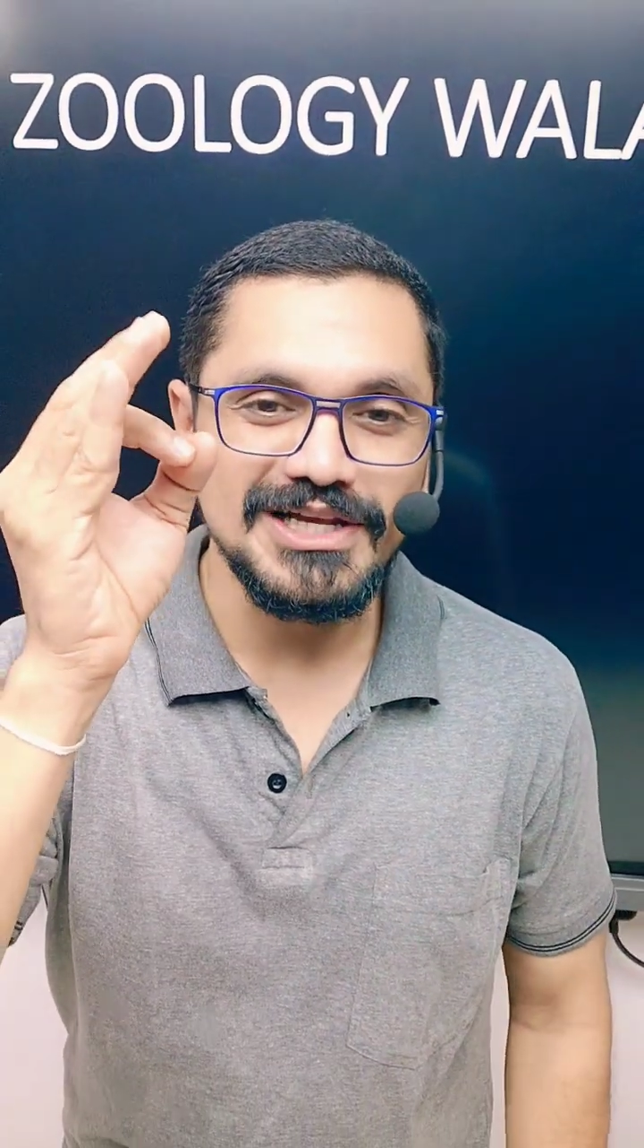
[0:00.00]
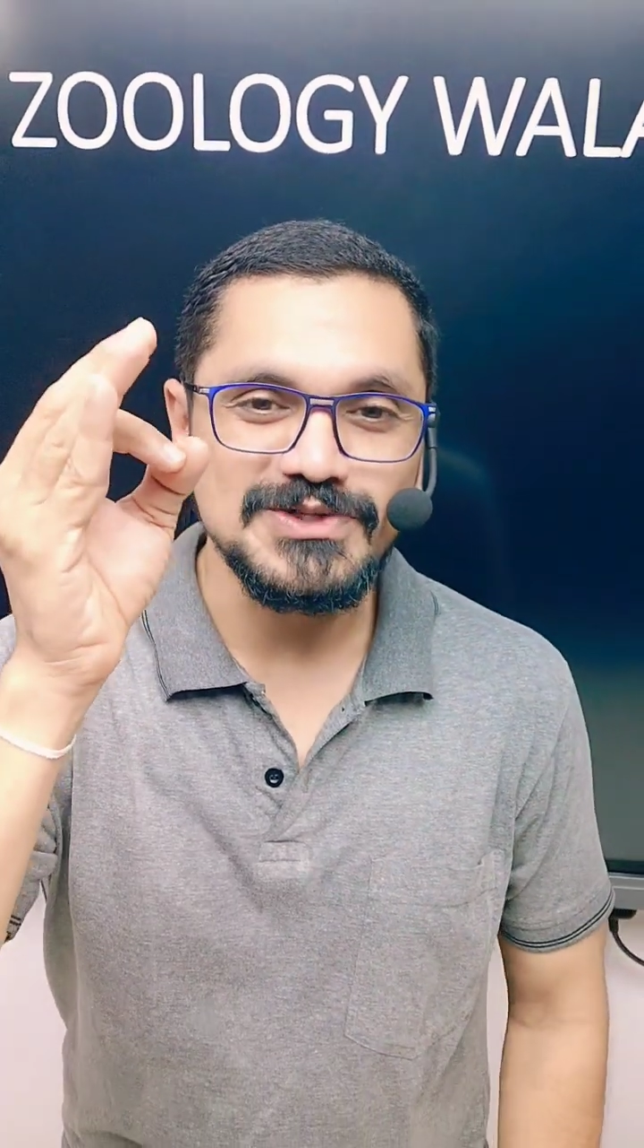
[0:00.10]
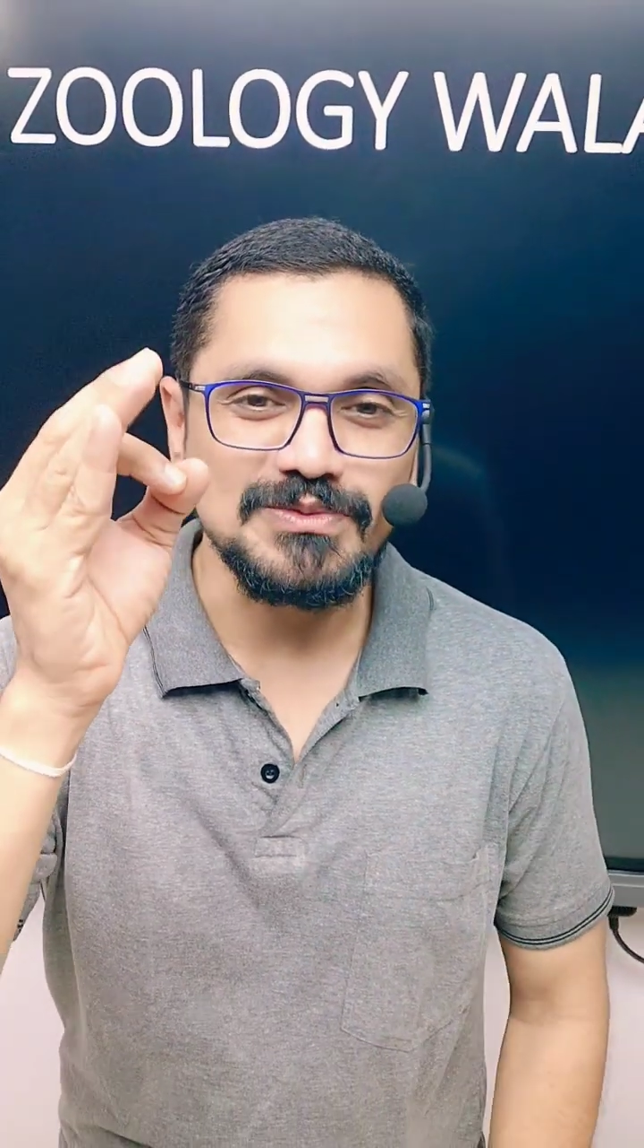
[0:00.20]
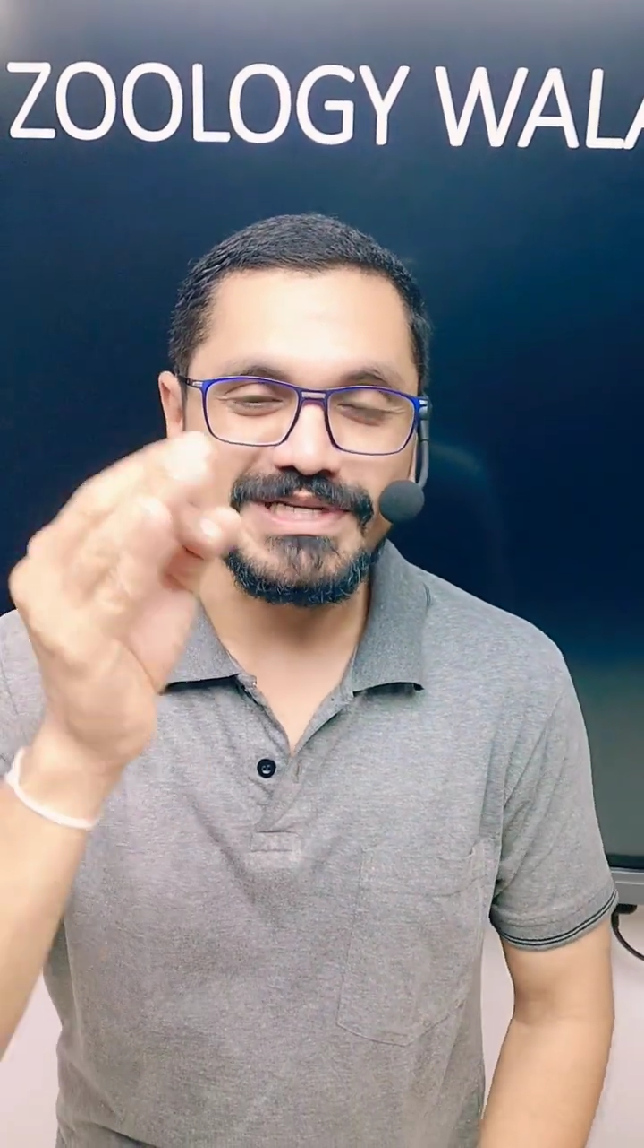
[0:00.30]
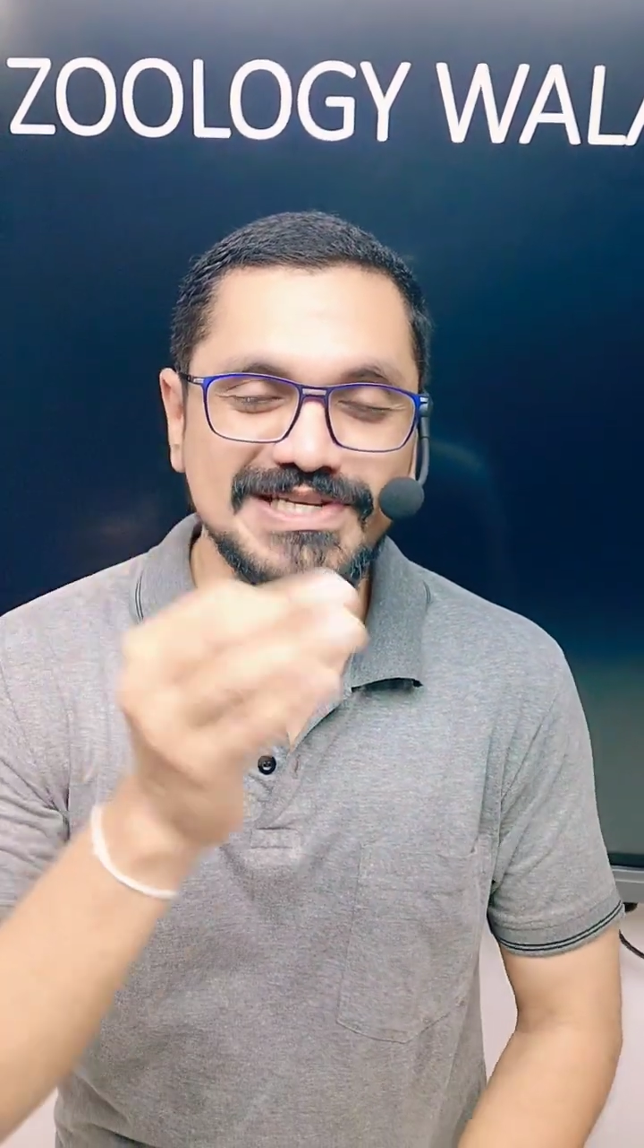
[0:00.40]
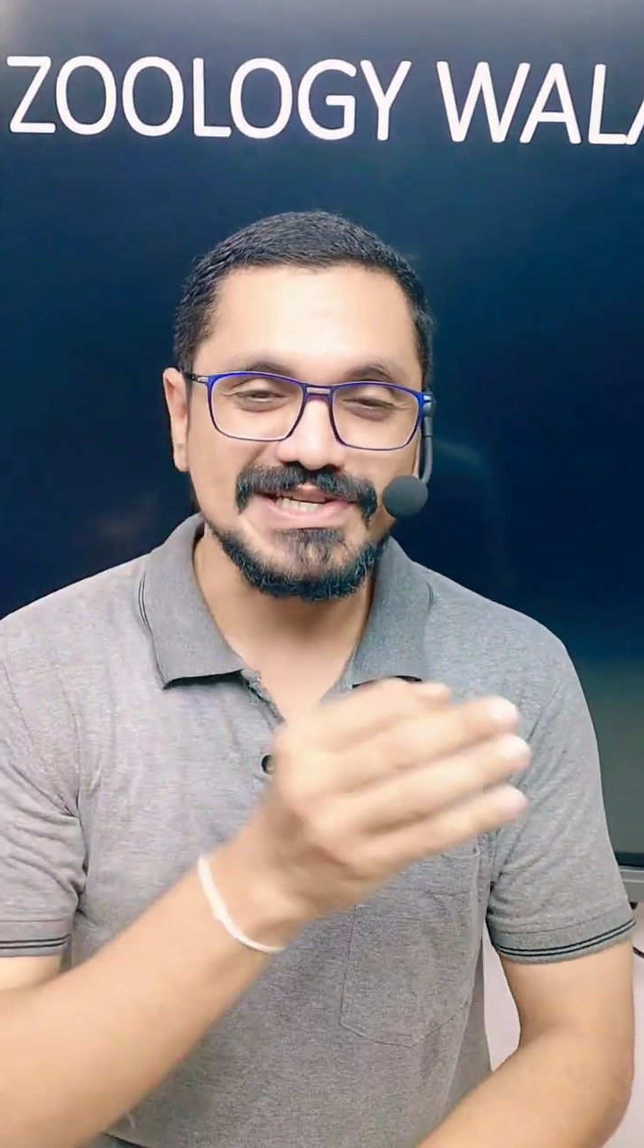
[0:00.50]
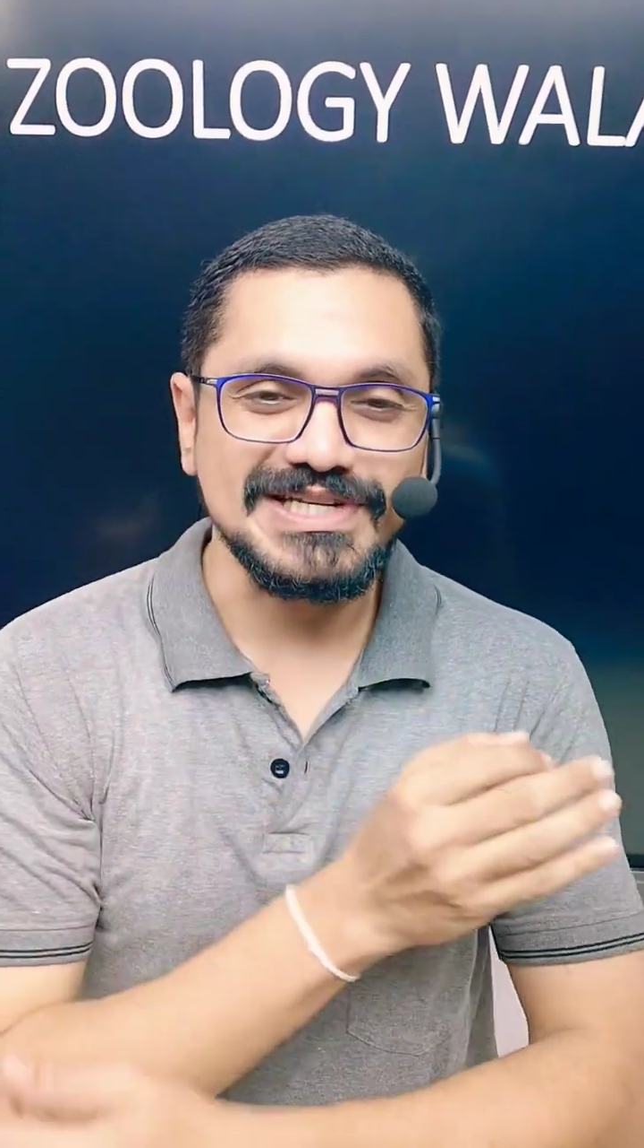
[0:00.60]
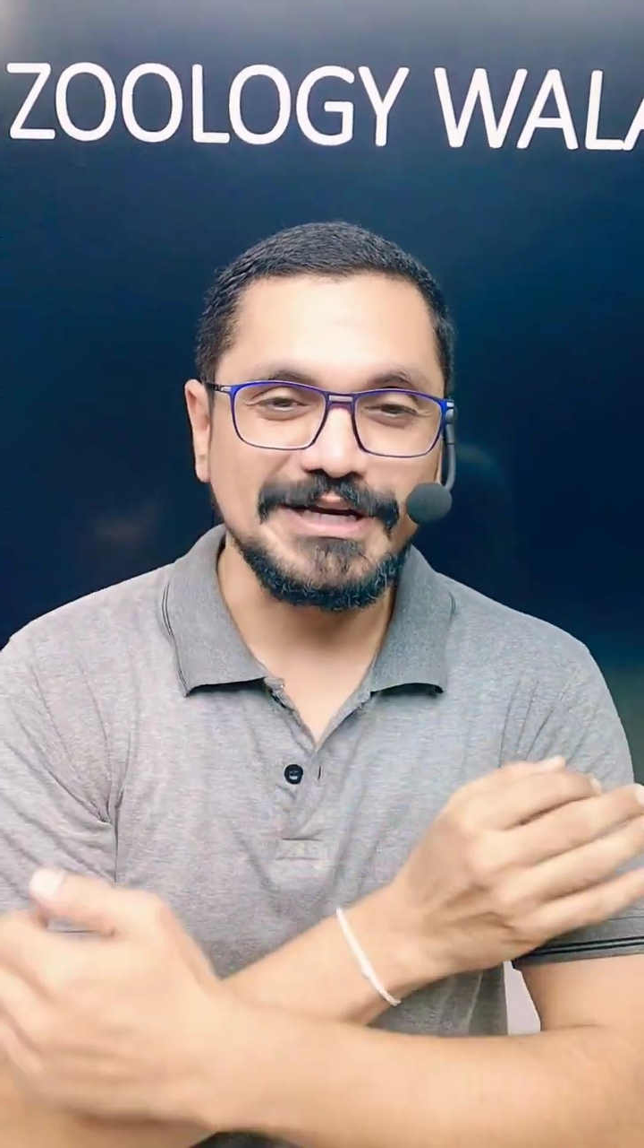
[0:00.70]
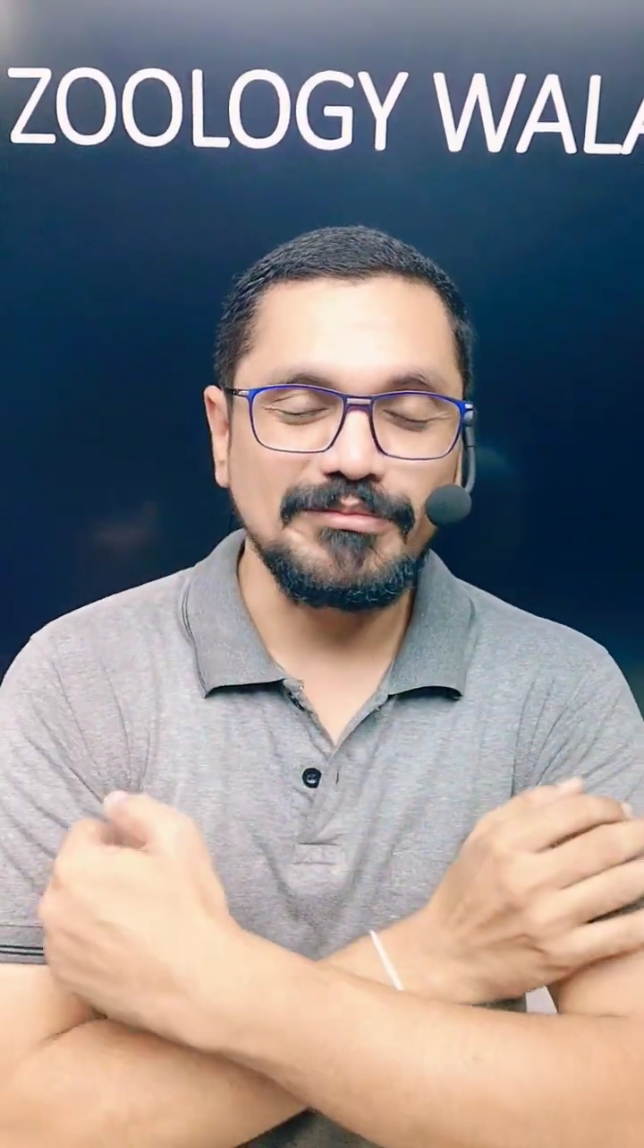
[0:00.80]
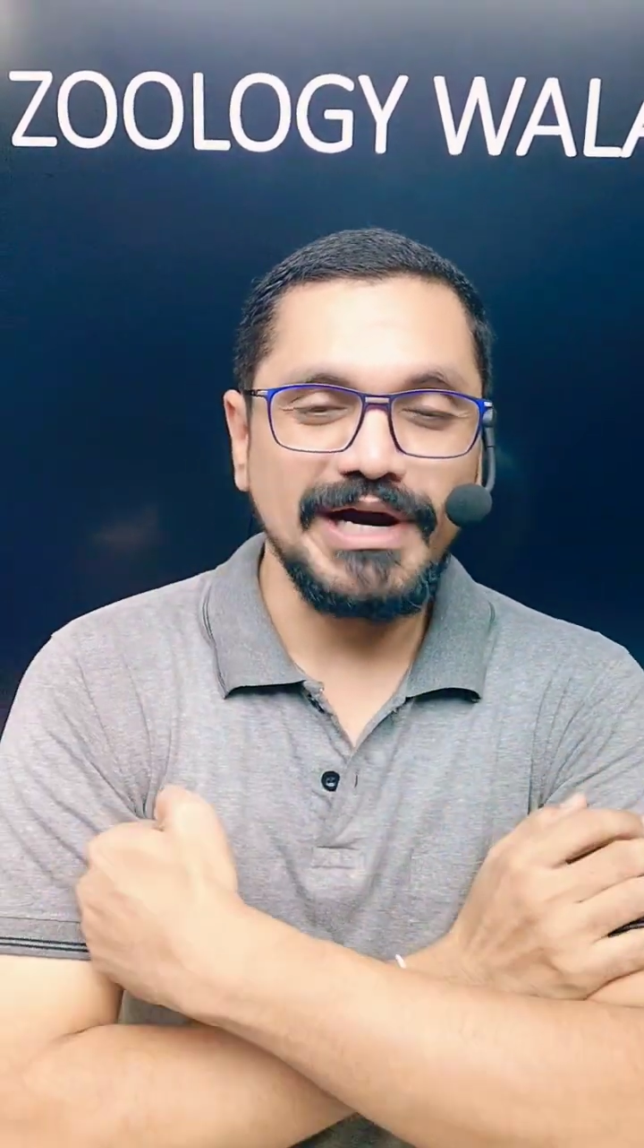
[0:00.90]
Wala Super 60.